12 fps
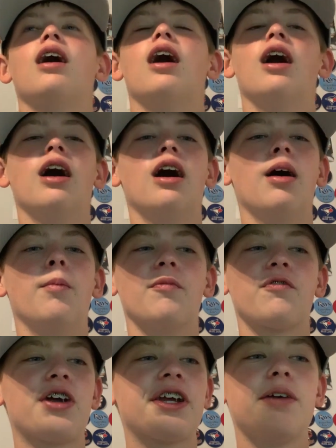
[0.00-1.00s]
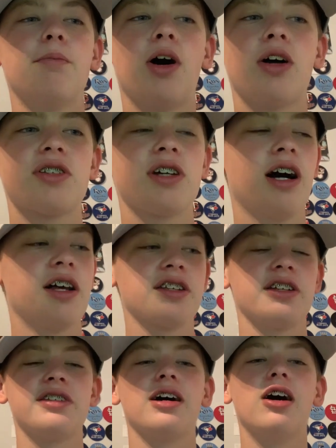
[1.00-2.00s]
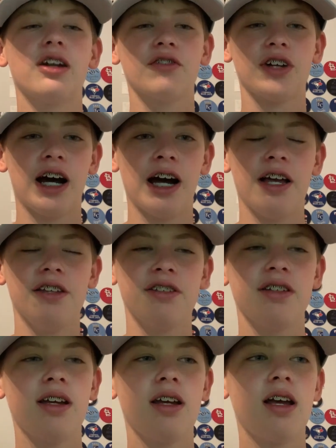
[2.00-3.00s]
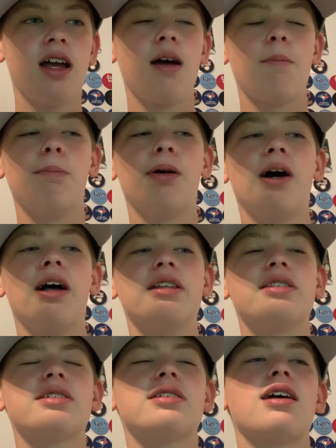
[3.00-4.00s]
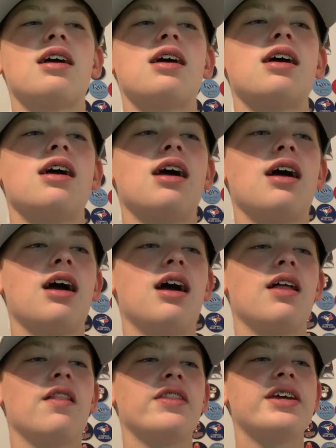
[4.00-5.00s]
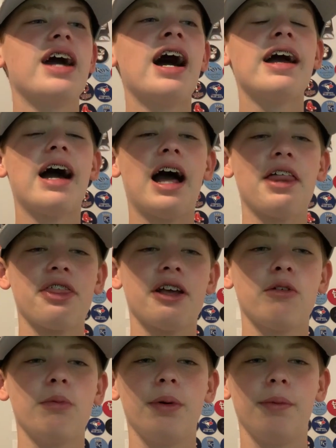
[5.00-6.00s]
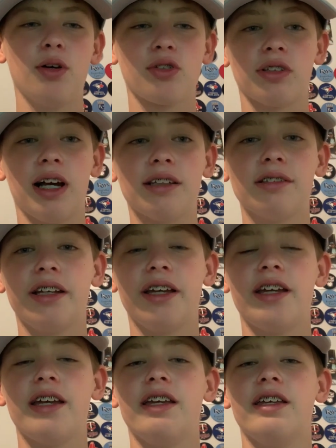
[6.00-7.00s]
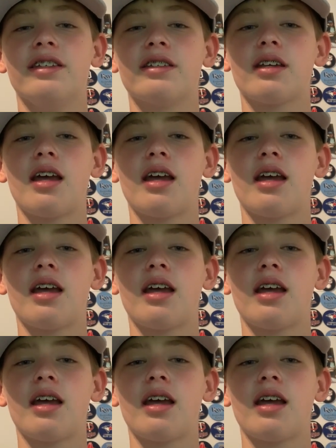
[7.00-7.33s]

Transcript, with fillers: um, Frankie Montas, a ton of guys. But the guy I think would be most likely is